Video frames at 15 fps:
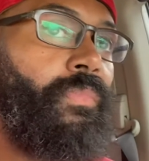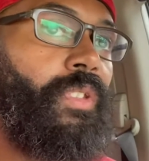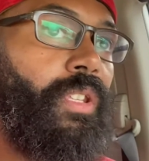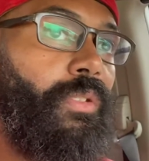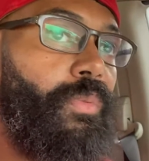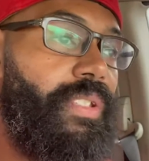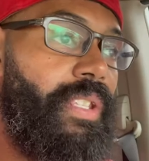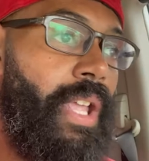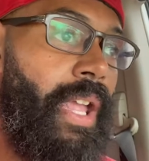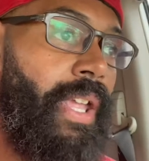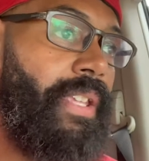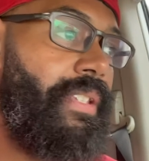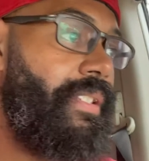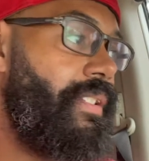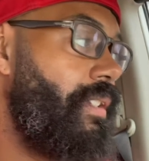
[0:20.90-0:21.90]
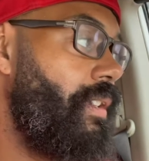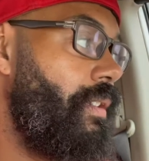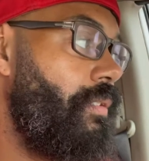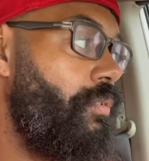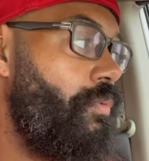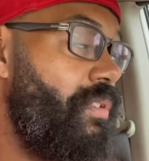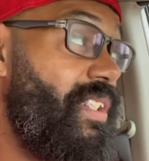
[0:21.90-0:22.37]
it was nice
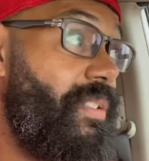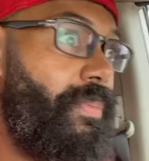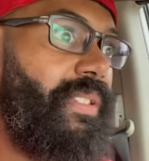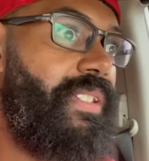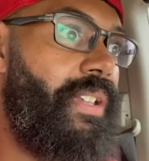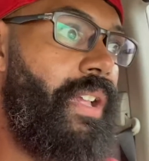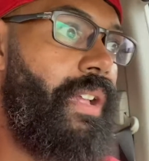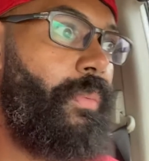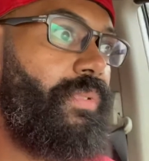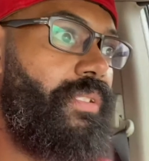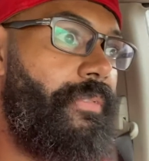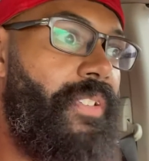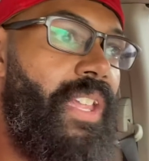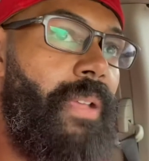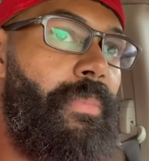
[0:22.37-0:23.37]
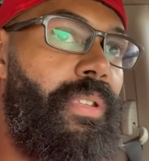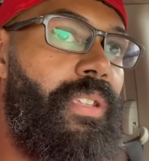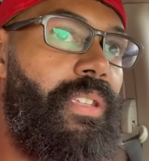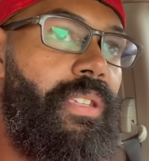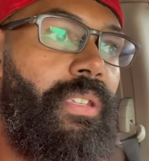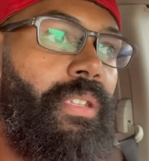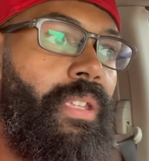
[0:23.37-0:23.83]
and you did spend time with your
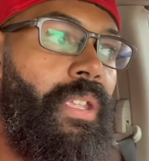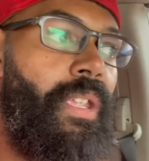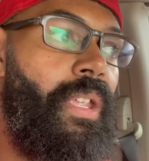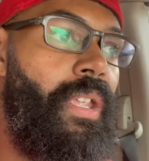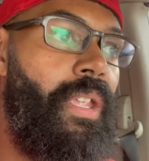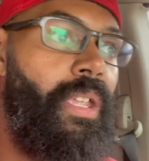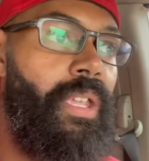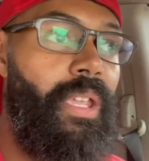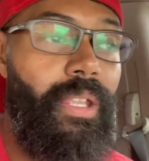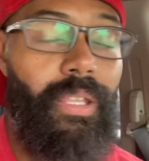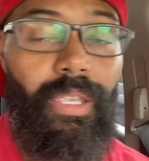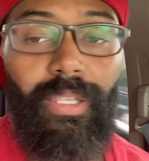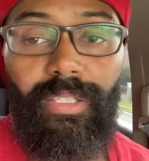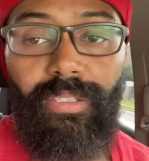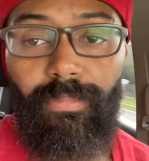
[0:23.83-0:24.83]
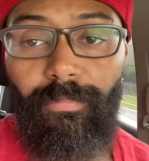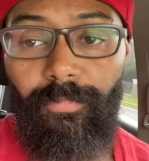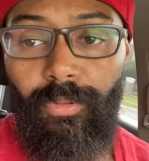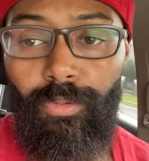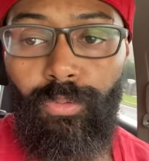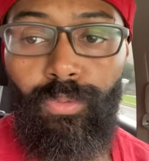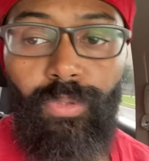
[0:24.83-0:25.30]
family and ate some
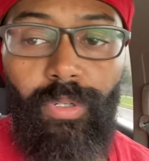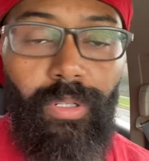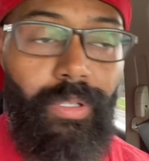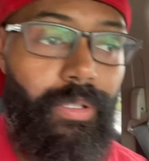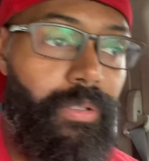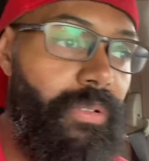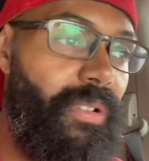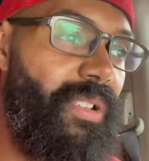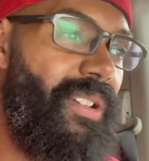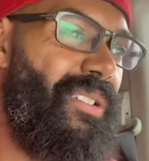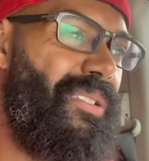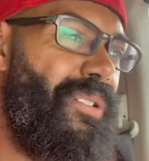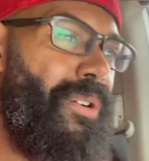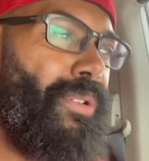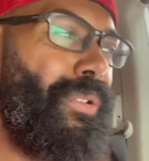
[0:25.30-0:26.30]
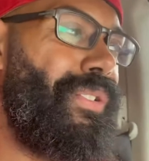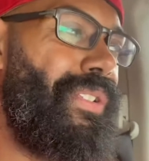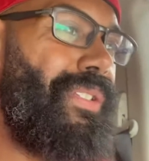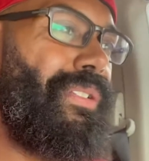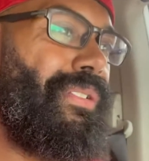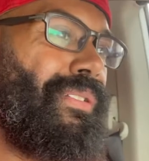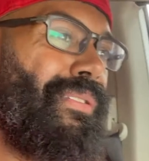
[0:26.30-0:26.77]
food and, all of
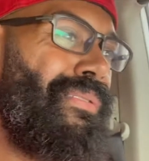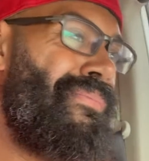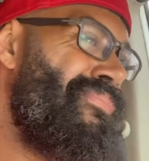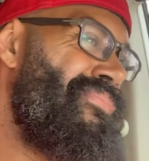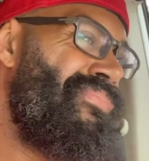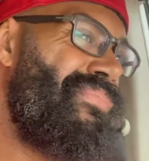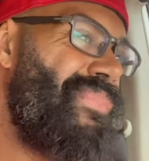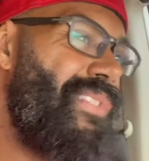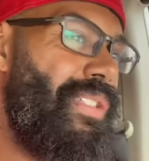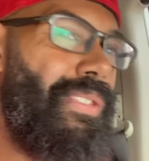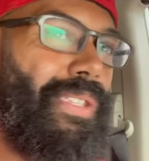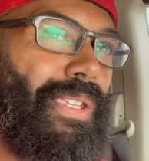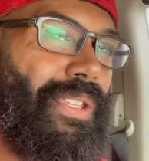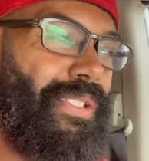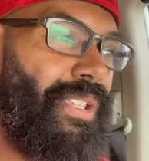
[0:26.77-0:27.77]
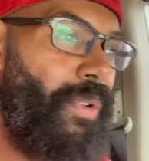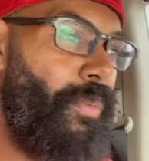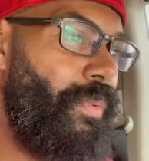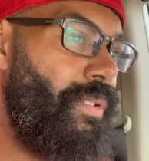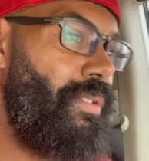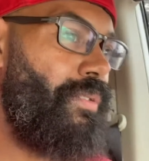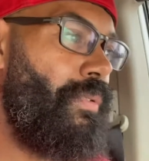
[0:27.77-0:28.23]
the things that
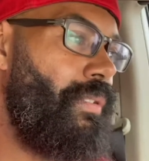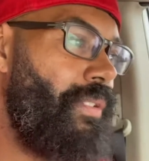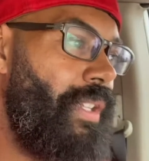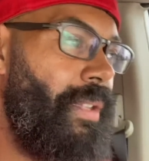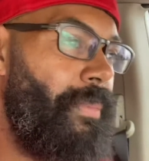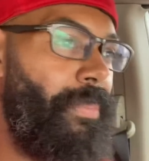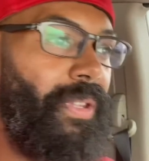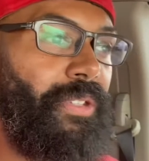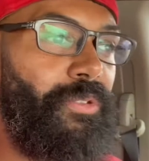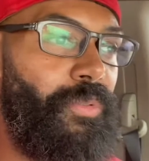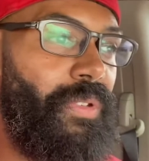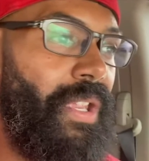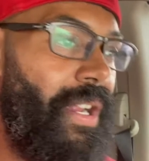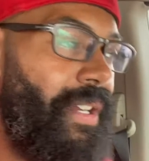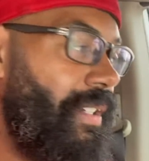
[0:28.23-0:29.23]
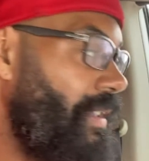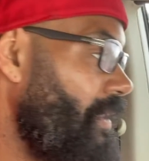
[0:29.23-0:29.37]
we do on that patriotic